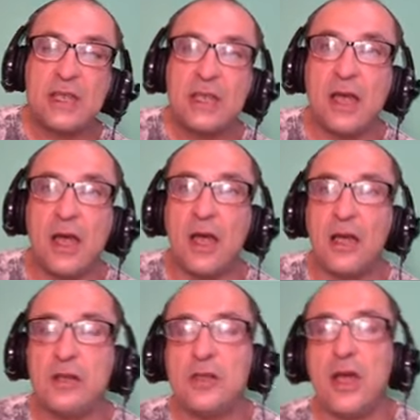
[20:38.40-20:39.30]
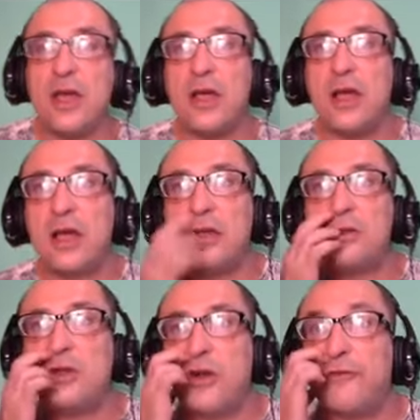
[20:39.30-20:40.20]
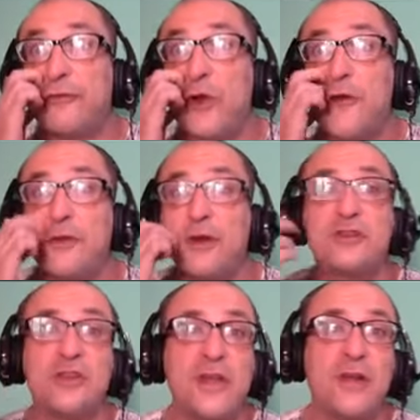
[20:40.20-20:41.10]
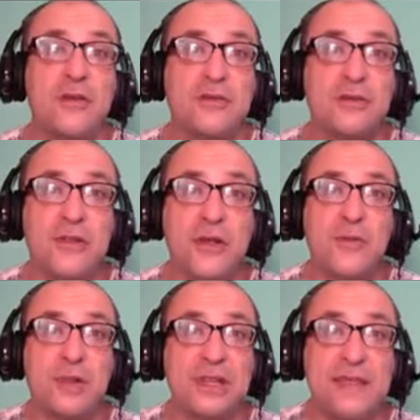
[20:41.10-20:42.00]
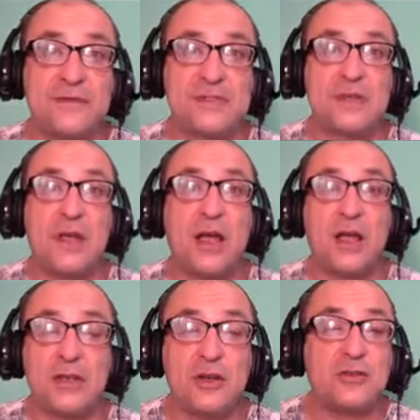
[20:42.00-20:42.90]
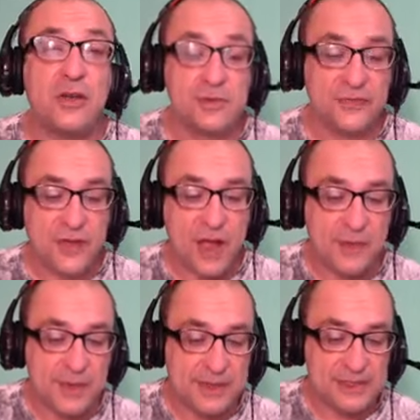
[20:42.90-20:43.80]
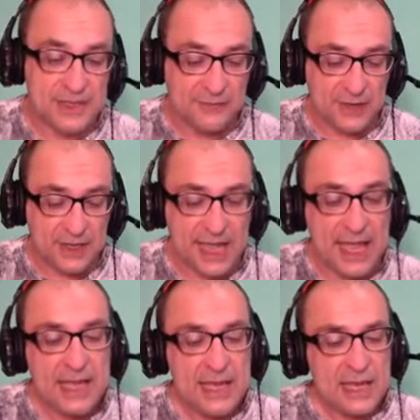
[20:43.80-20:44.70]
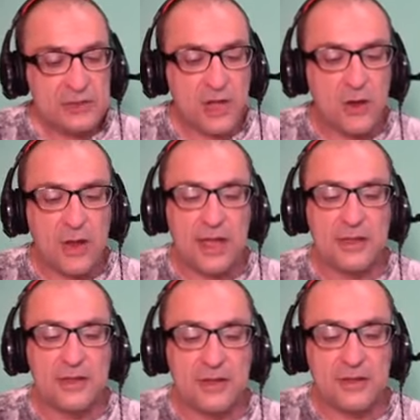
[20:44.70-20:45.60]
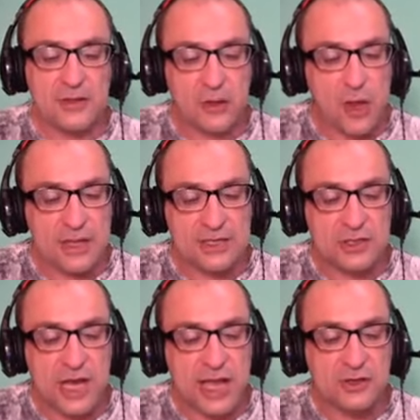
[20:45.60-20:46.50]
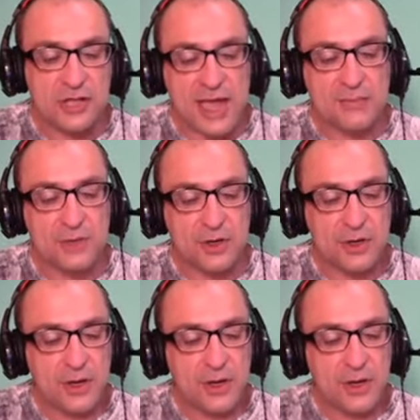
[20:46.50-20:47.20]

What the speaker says: fervor to their beliefs, in terms of government and stuff like that. So the Law as a Child chapter,